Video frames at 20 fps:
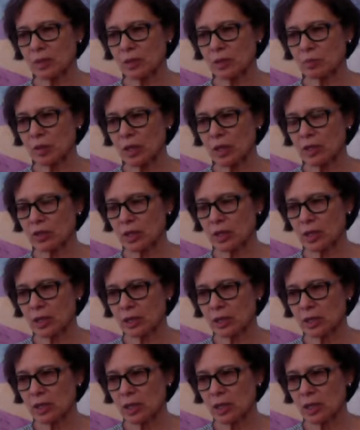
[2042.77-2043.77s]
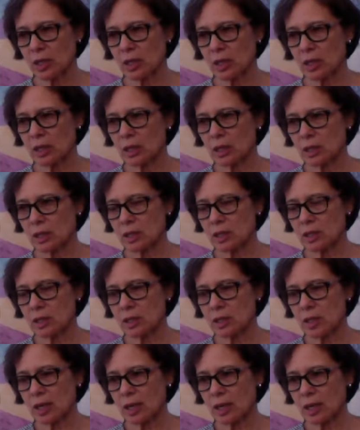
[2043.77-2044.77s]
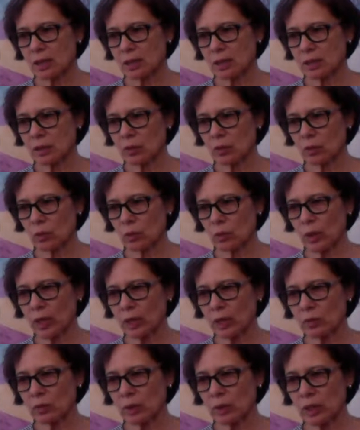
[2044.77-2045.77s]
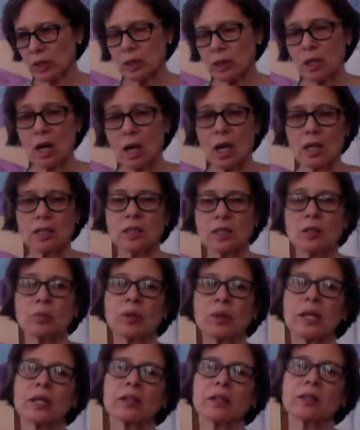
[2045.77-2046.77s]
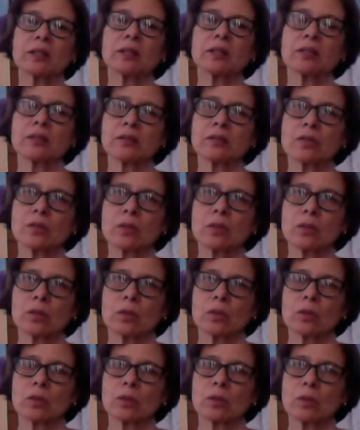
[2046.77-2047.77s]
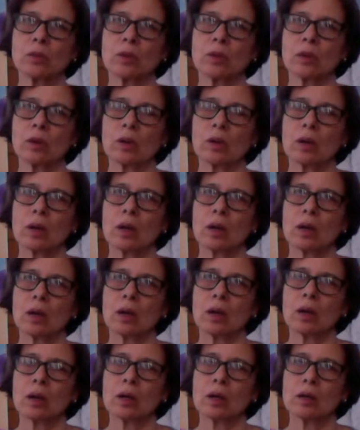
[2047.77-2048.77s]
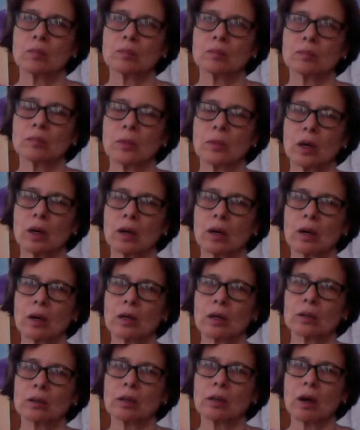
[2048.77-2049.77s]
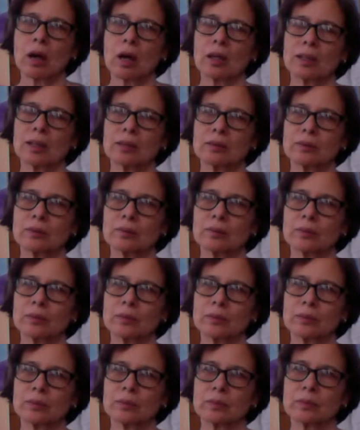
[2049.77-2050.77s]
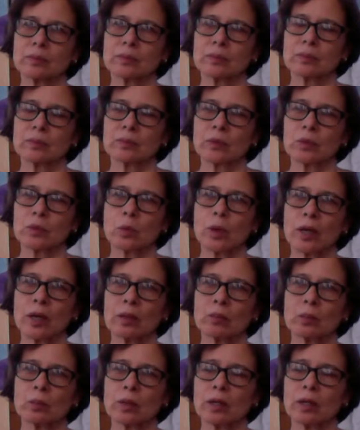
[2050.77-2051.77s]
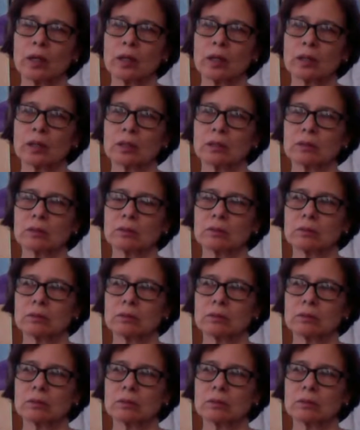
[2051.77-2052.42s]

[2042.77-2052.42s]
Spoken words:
Project, is that when we talk to parents who are not quite where